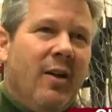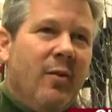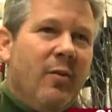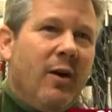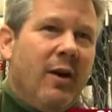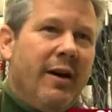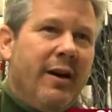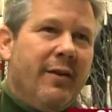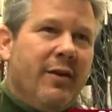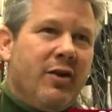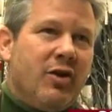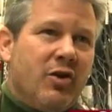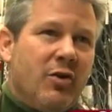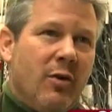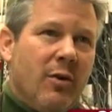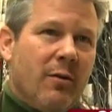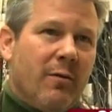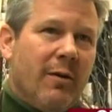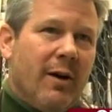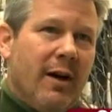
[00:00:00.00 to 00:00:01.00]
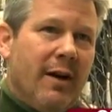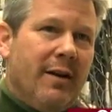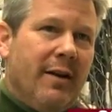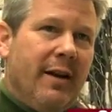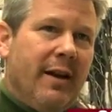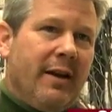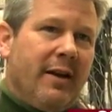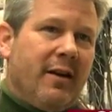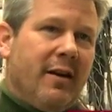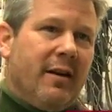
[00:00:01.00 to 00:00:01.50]
Well, in the short run,
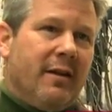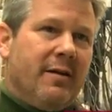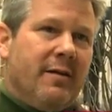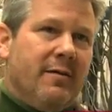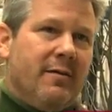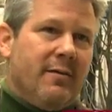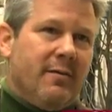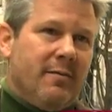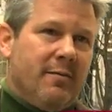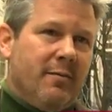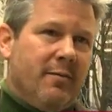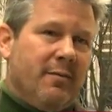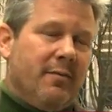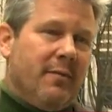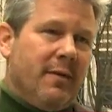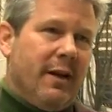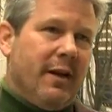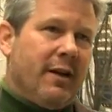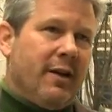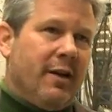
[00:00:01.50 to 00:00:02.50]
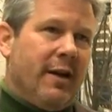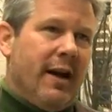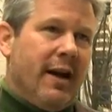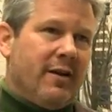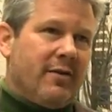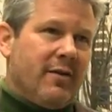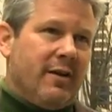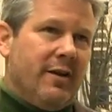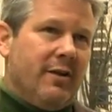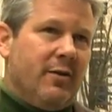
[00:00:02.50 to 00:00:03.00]
it could
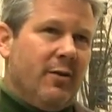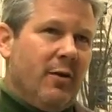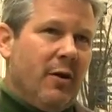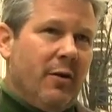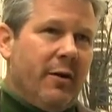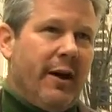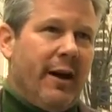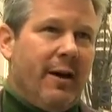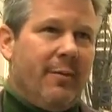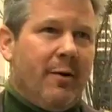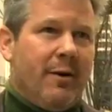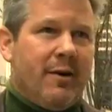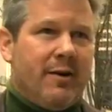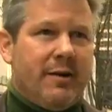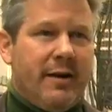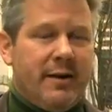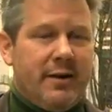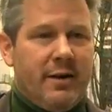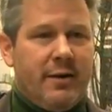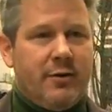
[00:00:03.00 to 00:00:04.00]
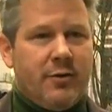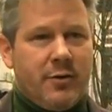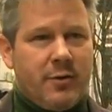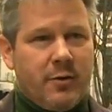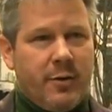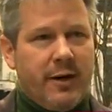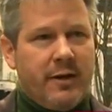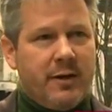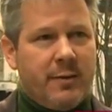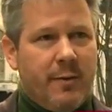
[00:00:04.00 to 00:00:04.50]
actually do okay because as
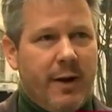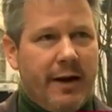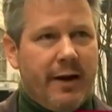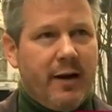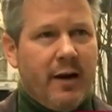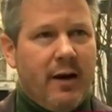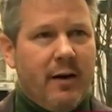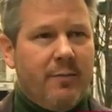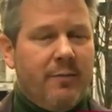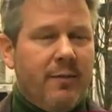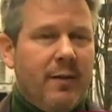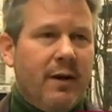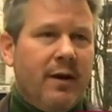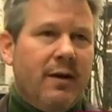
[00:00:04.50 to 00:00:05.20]
interest rates spike up,